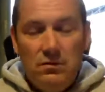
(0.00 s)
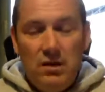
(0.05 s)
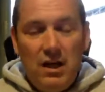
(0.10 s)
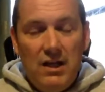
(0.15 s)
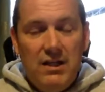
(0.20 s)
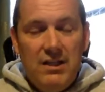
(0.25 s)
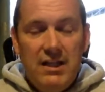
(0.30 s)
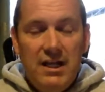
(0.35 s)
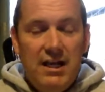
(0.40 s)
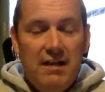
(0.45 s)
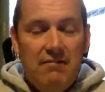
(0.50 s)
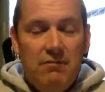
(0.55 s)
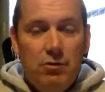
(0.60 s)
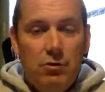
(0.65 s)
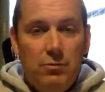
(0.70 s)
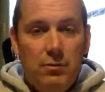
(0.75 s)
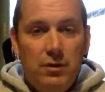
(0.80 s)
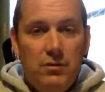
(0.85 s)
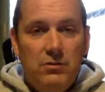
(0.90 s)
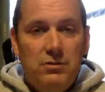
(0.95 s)
a year
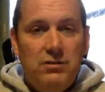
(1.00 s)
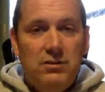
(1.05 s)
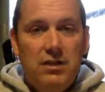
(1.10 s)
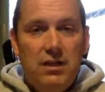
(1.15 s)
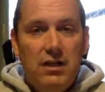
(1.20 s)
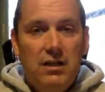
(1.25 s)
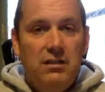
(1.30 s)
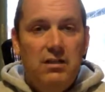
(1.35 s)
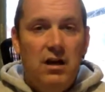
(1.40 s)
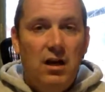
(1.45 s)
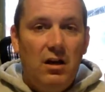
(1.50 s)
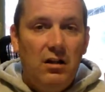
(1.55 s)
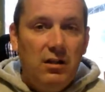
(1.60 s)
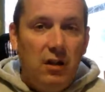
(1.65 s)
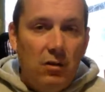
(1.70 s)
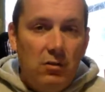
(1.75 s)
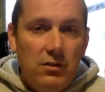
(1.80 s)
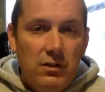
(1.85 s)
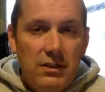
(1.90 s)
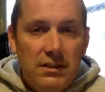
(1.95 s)
almost, and
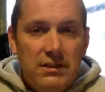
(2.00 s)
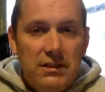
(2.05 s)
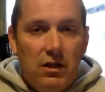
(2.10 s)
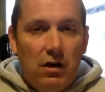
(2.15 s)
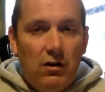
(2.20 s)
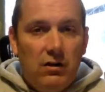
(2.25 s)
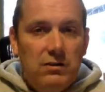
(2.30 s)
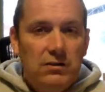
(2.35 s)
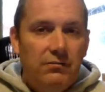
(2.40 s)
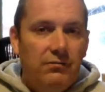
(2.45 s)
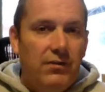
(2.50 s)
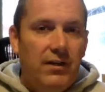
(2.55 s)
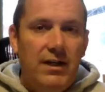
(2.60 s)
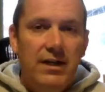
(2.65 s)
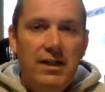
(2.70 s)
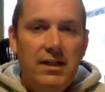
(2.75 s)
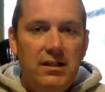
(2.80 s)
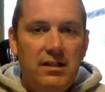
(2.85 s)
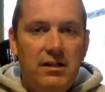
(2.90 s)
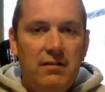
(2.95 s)
only started
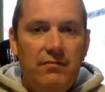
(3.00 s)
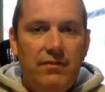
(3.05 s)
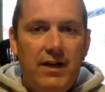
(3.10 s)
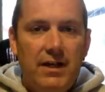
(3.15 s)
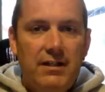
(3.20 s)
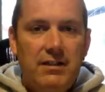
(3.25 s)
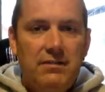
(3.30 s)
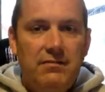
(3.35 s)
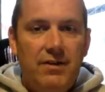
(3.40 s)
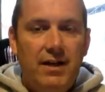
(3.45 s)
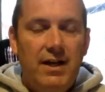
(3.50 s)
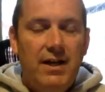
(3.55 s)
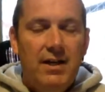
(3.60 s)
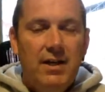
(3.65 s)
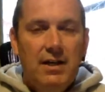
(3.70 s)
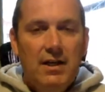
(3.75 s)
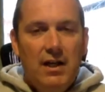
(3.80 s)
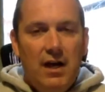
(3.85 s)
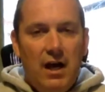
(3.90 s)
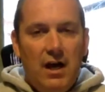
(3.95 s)
feeling the effects of it,
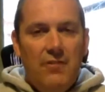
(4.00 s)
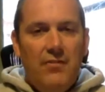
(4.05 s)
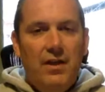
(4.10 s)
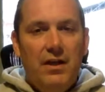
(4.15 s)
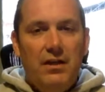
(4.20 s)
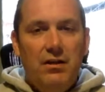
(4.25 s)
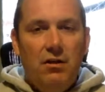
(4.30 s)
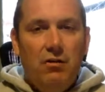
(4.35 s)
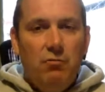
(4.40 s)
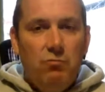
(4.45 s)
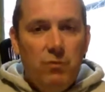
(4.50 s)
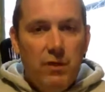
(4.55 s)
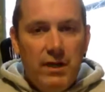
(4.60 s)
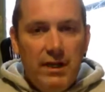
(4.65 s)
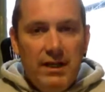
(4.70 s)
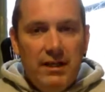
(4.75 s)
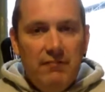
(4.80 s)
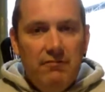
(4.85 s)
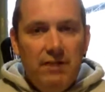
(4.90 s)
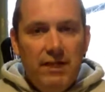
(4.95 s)
and then got
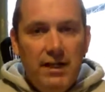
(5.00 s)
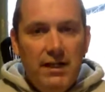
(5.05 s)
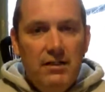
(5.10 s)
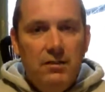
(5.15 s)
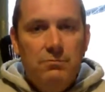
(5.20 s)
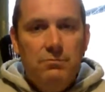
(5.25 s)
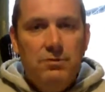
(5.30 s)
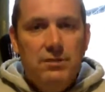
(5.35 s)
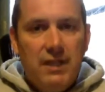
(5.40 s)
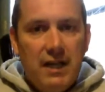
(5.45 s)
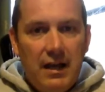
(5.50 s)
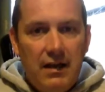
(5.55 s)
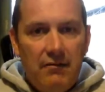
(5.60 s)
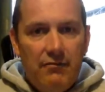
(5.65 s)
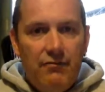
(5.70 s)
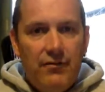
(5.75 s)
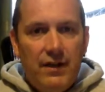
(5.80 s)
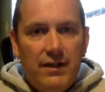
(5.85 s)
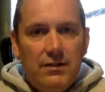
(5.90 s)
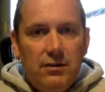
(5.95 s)
really, really upset
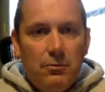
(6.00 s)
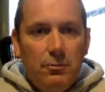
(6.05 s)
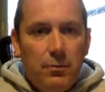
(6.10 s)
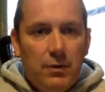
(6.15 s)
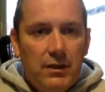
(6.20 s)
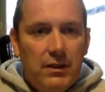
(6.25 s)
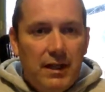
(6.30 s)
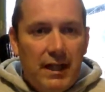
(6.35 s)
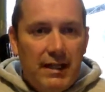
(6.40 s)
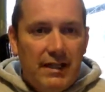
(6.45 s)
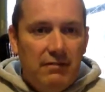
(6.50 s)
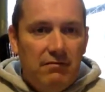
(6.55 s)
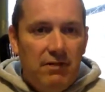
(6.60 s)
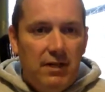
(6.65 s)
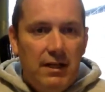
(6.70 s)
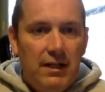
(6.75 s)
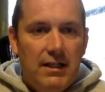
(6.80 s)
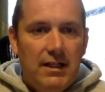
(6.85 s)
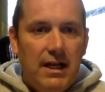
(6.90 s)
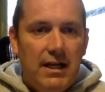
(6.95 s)
and fed up and let it
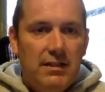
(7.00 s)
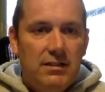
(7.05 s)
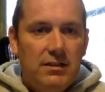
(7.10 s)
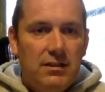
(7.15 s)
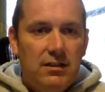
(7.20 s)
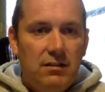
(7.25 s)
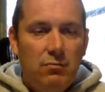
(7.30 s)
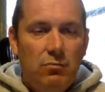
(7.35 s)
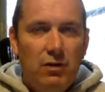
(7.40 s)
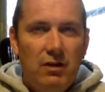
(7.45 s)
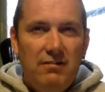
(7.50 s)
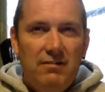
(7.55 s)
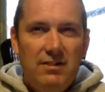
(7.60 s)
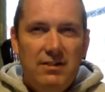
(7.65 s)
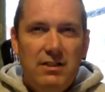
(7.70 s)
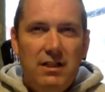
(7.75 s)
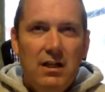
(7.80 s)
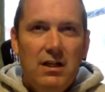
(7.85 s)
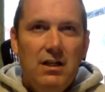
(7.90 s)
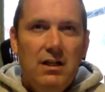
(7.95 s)
really get to them.
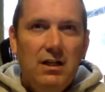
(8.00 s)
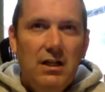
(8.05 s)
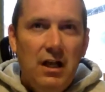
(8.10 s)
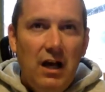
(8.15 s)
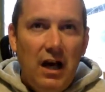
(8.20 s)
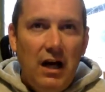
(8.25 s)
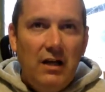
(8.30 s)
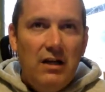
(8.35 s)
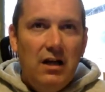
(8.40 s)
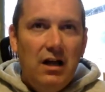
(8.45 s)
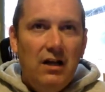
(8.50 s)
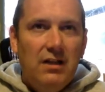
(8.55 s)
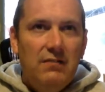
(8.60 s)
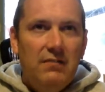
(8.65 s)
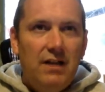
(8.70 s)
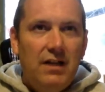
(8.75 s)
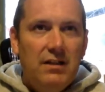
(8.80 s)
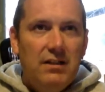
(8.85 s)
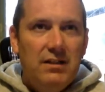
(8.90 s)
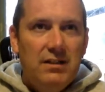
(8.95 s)
Whereas I kind of
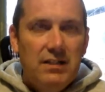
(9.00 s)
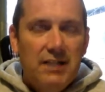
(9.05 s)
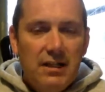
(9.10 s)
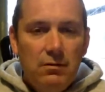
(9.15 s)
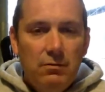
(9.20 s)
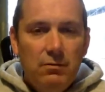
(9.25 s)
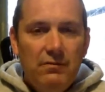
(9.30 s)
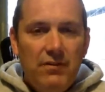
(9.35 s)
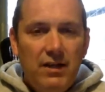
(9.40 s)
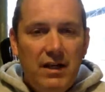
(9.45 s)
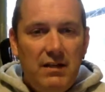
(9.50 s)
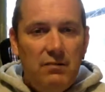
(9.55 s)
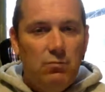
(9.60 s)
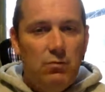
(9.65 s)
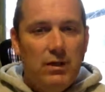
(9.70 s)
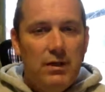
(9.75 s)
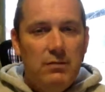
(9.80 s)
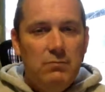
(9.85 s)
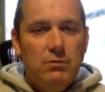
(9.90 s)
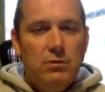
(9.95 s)
had to deal with it
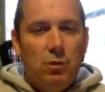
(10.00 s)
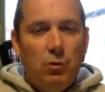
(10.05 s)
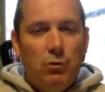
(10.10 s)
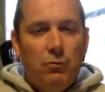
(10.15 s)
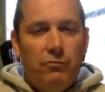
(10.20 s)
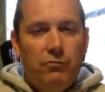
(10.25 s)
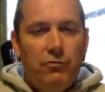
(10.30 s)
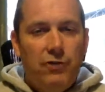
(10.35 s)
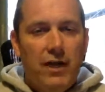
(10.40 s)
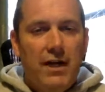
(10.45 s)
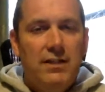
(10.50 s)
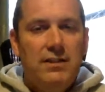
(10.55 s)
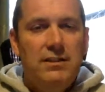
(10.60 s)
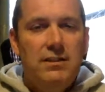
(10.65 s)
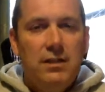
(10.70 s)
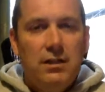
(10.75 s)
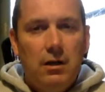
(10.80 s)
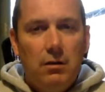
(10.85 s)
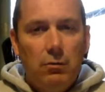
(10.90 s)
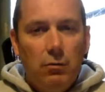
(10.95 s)
when it was all
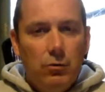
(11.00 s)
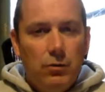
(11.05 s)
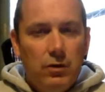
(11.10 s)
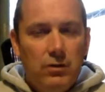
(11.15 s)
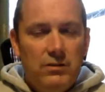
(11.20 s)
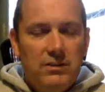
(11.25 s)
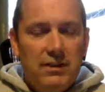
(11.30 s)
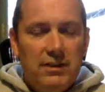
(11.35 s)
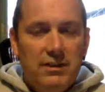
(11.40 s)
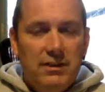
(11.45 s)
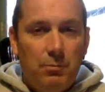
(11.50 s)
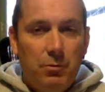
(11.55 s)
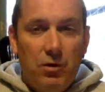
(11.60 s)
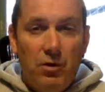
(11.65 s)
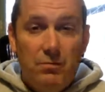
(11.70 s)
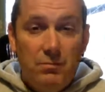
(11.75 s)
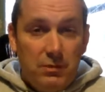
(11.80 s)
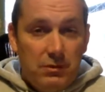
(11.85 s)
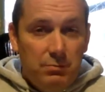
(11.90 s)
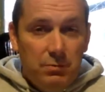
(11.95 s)
fresh, all those
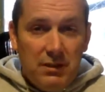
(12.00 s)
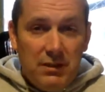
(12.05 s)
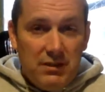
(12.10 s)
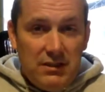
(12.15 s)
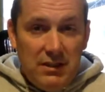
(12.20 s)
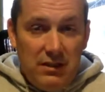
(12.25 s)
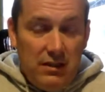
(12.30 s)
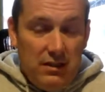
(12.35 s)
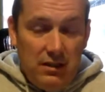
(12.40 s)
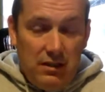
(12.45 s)
disappointments, because